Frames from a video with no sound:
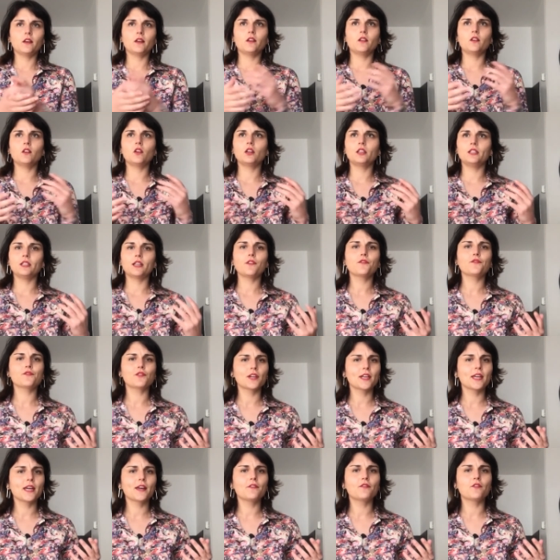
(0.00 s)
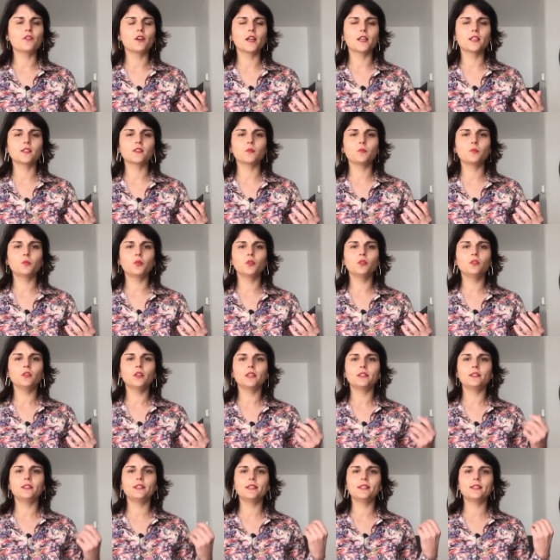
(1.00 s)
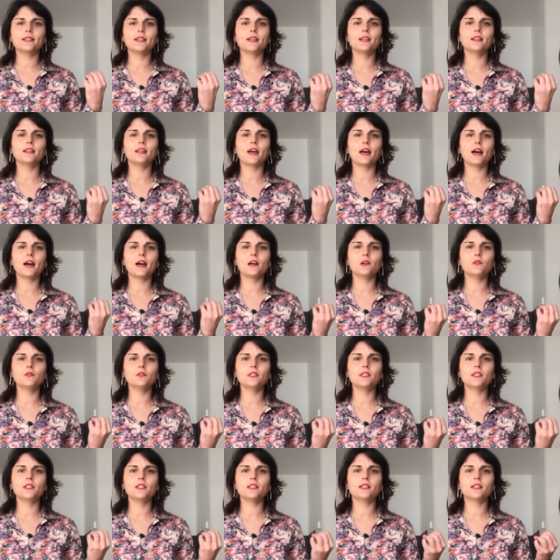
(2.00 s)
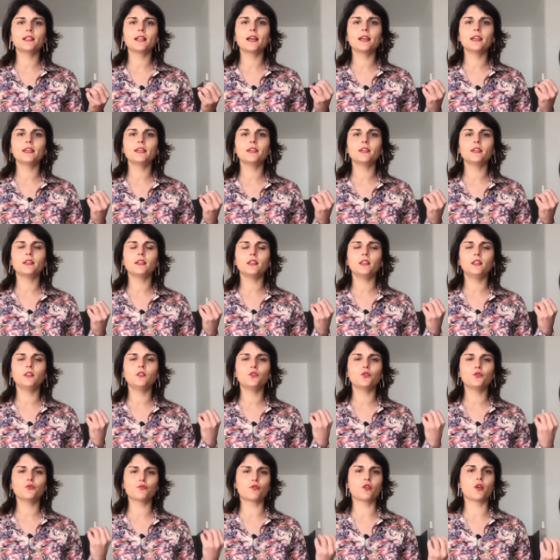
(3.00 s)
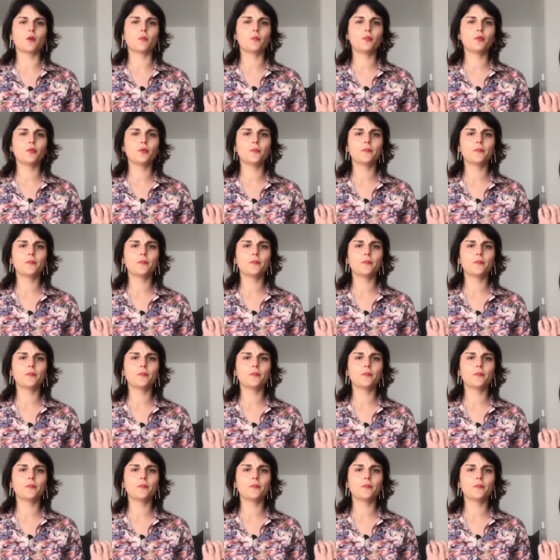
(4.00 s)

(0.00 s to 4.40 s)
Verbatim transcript: uh, in Africa, for example, design houses like in Europe.